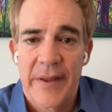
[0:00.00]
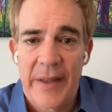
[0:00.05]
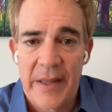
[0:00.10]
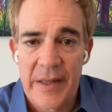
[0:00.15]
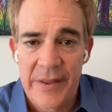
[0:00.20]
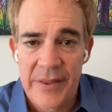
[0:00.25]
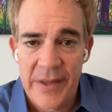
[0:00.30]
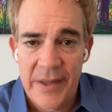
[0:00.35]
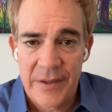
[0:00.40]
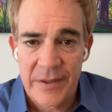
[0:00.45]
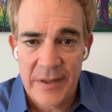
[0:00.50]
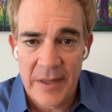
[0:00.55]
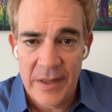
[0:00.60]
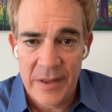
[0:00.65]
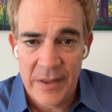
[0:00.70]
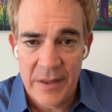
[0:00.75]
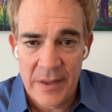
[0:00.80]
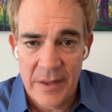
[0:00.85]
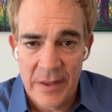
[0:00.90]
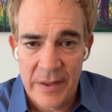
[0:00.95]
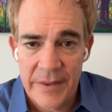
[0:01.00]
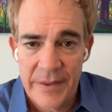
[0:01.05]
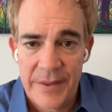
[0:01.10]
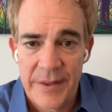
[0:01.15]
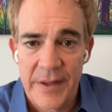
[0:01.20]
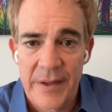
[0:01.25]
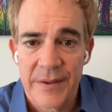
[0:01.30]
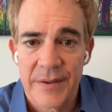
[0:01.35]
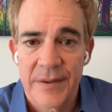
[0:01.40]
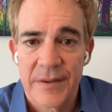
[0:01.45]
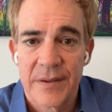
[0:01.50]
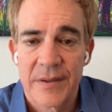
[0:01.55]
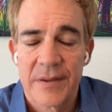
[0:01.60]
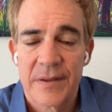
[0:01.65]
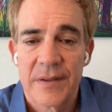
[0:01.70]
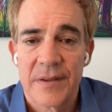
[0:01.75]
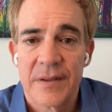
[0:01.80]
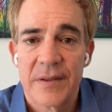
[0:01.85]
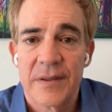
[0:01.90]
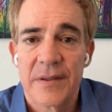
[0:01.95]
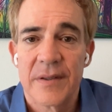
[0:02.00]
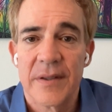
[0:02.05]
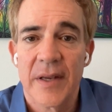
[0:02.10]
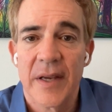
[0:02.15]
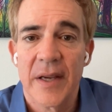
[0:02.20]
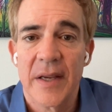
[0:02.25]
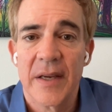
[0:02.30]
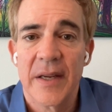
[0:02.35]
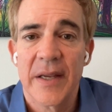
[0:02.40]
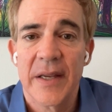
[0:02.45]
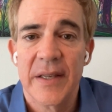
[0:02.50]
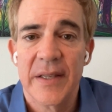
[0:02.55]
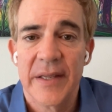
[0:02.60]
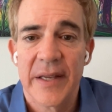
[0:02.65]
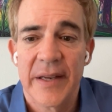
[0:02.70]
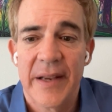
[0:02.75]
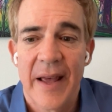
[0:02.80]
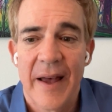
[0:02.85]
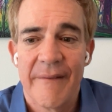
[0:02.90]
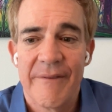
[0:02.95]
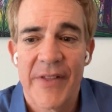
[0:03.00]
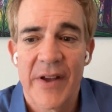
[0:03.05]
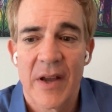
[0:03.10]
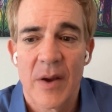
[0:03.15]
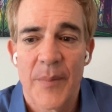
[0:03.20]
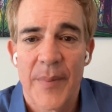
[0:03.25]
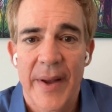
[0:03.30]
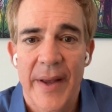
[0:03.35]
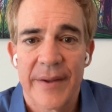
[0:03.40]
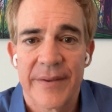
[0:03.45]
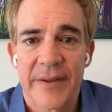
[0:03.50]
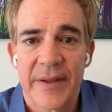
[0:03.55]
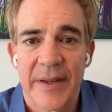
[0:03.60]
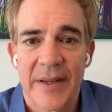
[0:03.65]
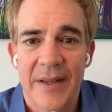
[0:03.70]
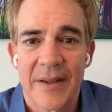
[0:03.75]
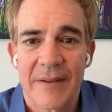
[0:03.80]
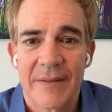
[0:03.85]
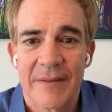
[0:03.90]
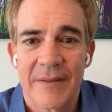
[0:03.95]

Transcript: In this scene, he did have the capacity.